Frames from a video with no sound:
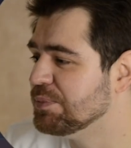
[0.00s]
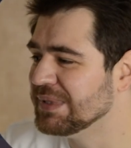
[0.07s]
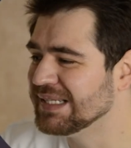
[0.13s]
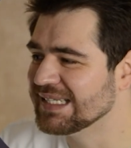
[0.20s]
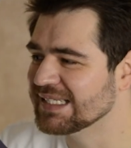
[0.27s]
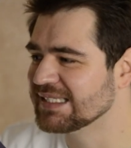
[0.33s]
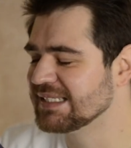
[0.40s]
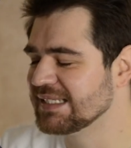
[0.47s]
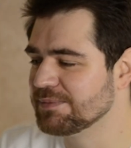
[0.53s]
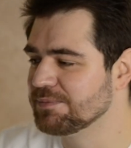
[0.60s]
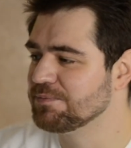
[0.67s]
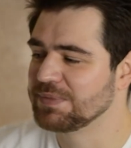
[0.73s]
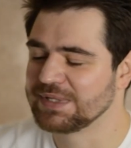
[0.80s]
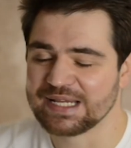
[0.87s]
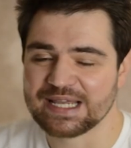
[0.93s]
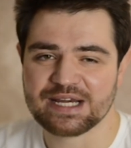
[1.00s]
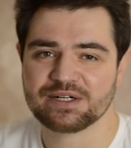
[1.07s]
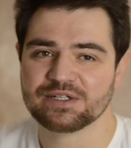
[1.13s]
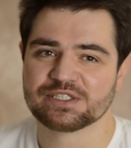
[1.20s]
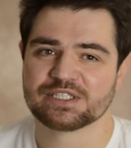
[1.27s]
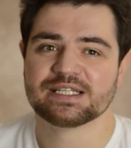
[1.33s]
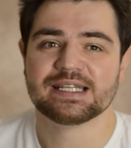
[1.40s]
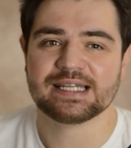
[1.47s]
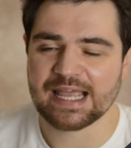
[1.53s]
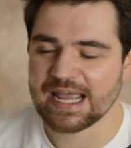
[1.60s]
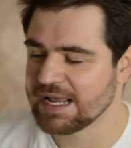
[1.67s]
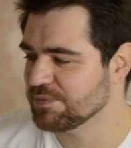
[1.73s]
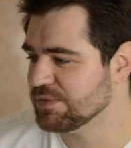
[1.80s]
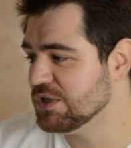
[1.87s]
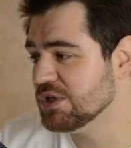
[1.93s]
biggest players in the
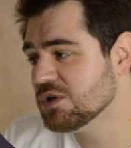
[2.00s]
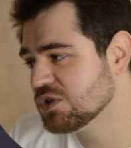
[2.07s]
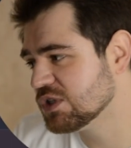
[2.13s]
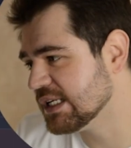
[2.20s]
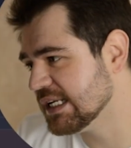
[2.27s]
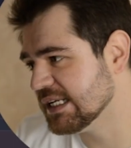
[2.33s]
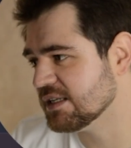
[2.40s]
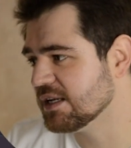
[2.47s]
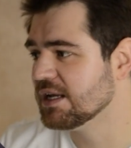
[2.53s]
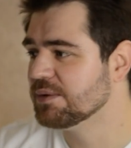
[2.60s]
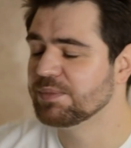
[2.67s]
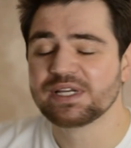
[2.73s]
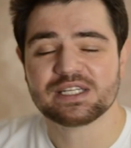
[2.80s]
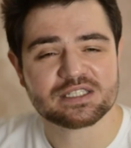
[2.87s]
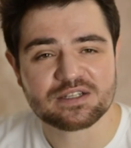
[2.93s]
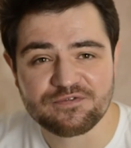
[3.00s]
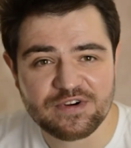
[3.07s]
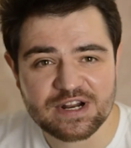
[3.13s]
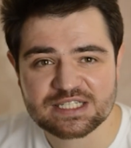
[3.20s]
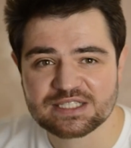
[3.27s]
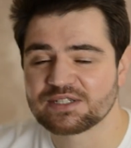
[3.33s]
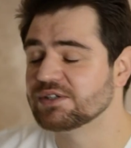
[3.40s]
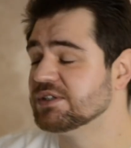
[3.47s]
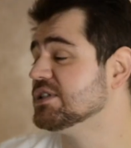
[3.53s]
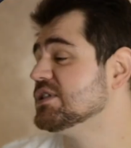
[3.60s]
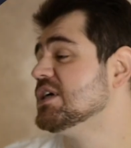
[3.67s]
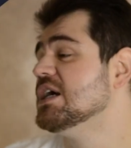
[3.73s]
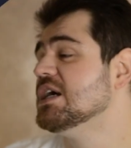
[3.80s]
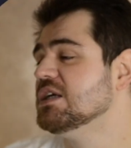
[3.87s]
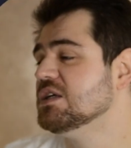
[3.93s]
game using it, biggest
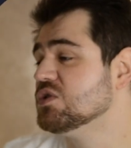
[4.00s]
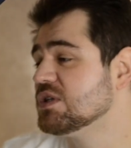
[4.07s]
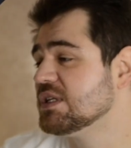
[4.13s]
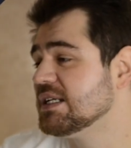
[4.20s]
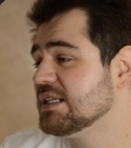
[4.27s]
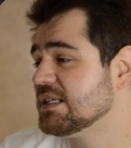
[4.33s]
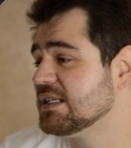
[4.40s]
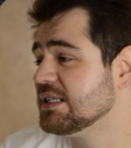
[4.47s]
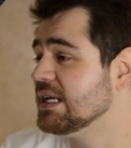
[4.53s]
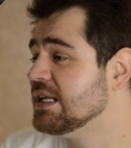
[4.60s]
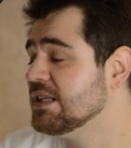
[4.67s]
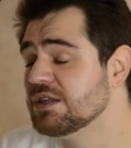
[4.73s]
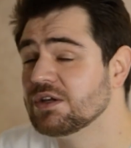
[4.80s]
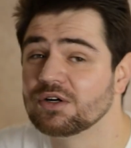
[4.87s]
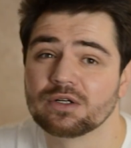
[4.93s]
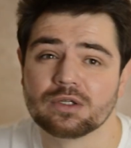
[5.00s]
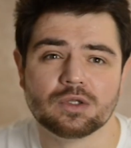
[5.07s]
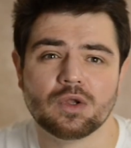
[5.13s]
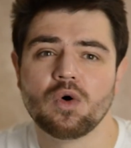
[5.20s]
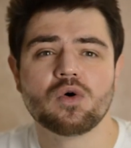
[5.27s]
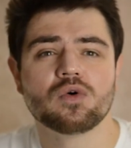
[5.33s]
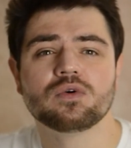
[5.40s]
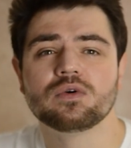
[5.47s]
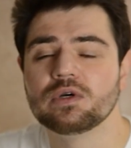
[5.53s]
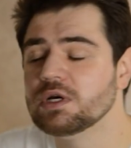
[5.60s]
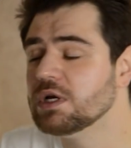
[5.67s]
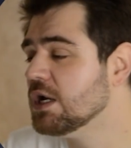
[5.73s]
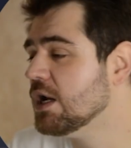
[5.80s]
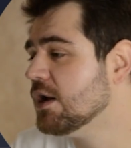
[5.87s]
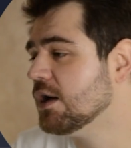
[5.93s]
investors using it in their long
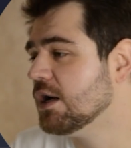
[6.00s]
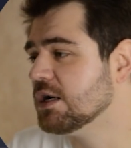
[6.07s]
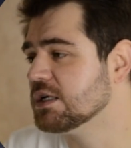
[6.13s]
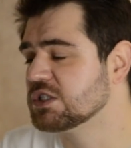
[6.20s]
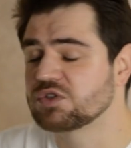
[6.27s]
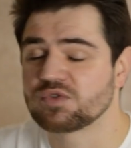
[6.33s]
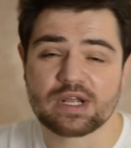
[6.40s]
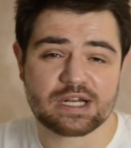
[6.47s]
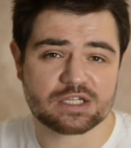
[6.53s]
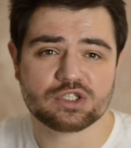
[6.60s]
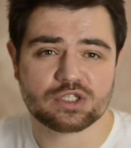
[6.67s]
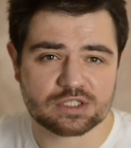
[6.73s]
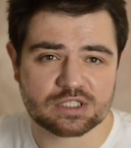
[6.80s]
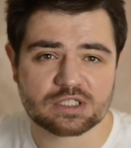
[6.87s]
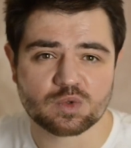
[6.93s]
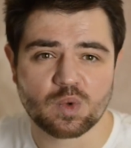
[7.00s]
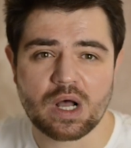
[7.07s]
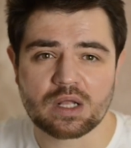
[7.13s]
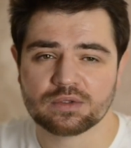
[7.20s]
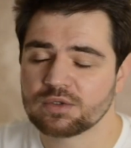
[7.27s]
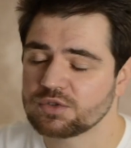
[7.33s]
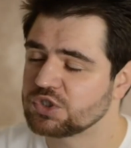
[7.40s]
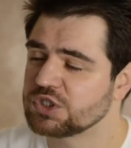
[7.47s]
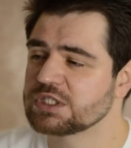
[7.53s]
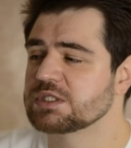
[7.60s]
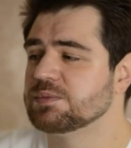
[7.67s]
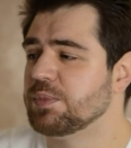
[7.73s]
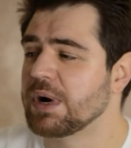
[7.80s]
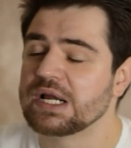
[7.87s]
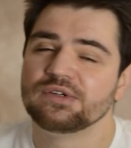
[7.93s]
strategies as well, not
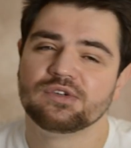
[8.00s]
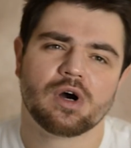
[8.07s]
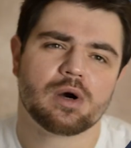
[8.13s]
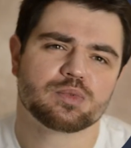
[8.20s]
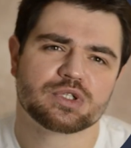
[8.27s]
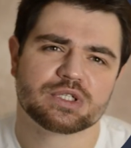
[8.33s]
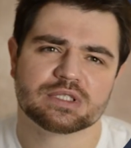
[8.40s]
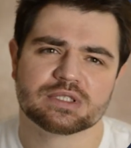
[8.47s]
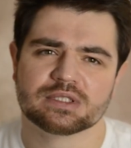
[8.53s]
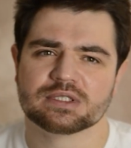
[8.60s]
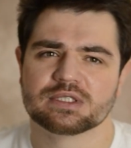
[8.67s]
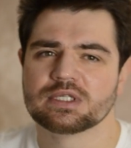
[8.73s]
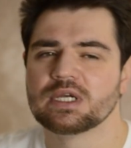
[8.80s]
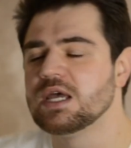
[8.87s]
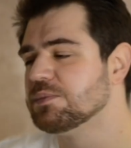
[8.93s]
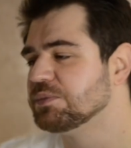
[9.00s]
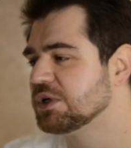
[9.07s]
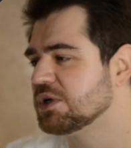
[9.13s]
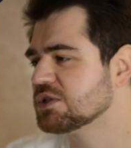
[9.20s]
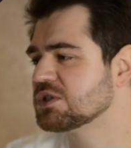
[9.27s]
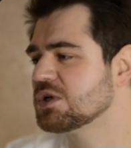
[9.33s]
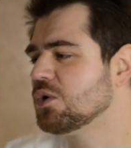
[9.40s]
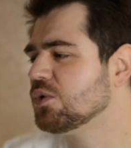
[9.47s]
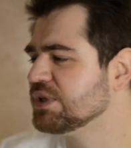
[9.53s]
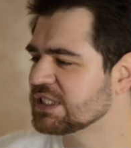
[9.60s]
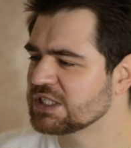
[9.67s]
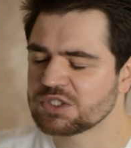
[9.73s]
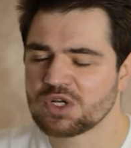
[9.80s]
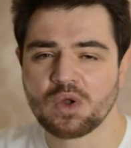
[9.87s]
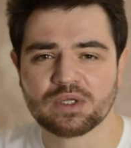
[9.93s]
just binary options, because all
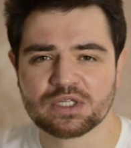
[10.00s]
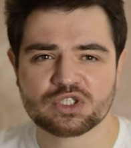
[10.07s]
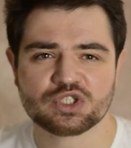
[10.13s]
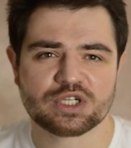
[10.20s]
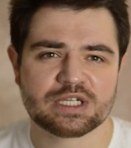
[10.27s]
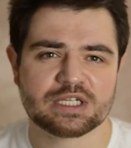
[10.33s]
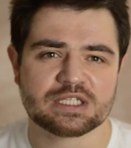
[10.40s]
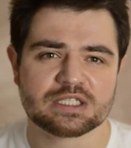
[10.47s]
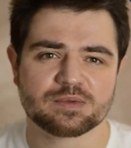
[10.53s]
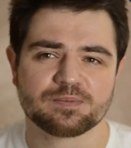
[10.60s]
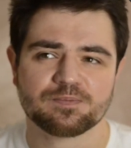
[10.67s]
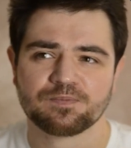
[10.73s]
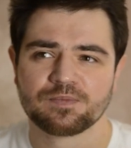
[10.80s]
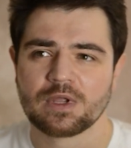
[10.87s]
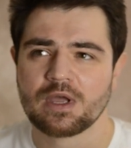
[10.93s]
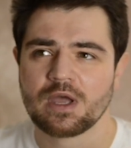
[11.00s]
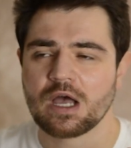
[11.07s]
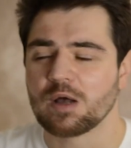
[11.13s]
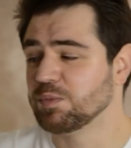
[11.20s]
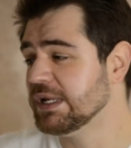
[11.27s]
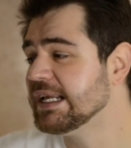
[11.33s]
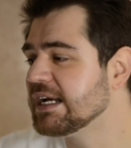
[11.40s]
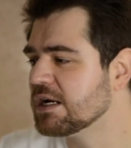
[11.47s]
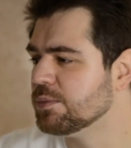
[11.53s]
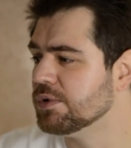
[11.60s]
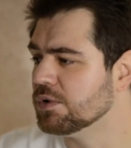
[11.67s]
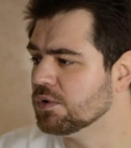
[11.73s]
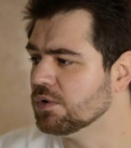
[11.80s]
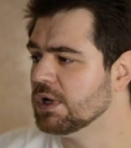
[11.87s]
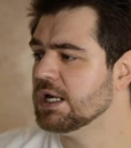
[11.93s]
this knowledge is
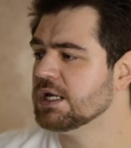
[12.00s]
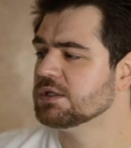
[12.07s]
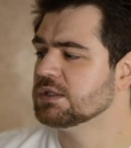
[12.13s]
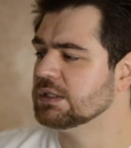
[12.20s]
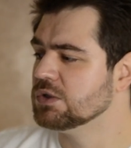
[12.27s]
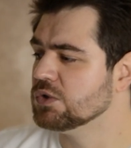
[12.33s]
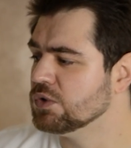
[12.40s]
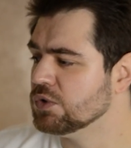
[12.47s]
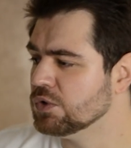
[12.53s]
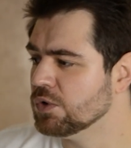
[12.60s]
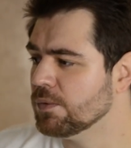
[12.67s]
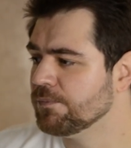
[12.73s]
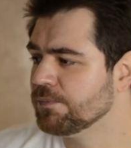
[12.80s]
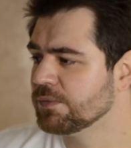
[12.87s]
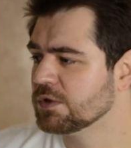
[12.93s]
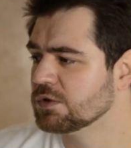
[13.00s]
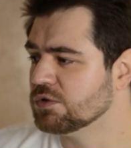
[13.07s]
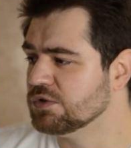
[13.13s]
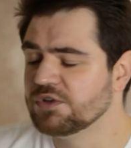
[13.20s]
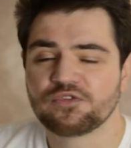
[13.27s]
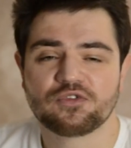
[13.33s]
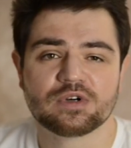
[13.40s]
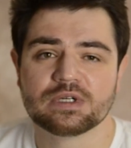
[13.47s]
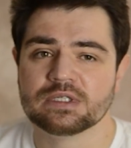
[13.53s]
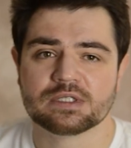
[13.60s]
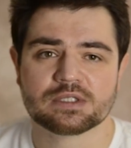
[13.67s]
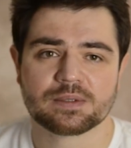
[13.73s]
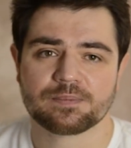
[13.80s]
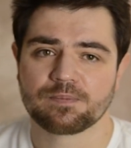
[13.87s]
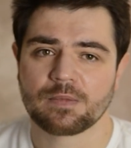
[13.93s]
applicable to different.